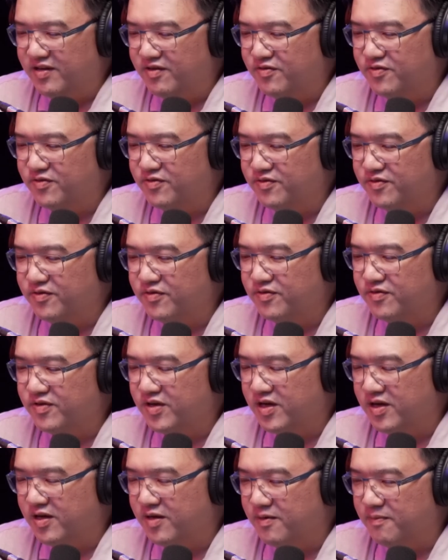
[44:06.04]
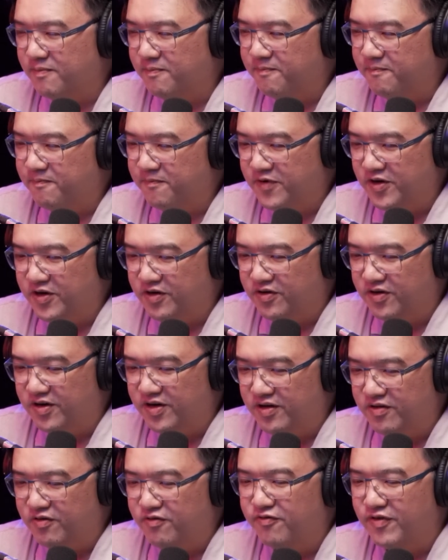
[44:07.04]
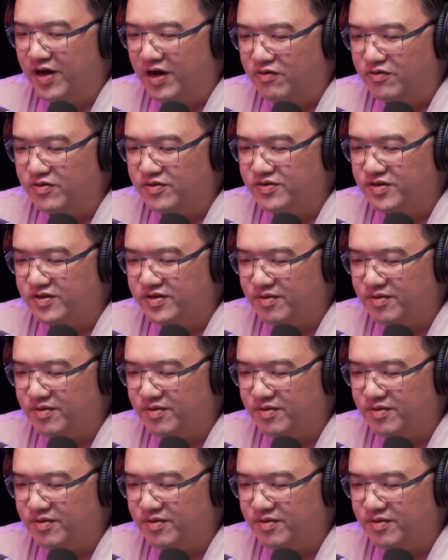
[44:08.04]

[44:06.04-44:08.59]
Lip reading: no what do you call it? No vowels or